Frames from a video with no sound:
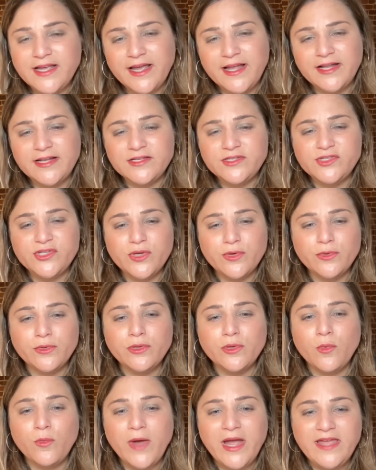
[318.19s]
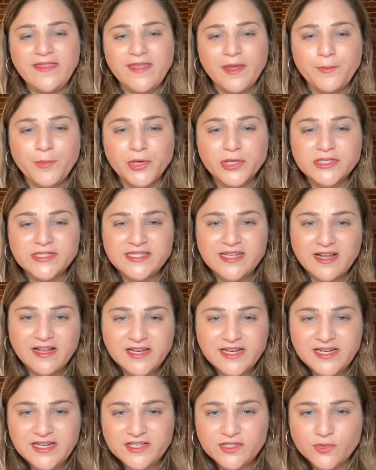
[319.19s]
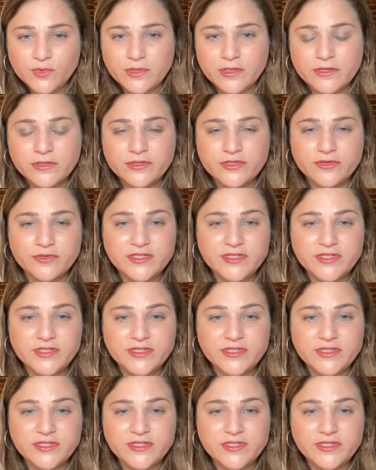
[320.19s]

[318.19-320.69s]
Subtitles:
And so the way that personality disorders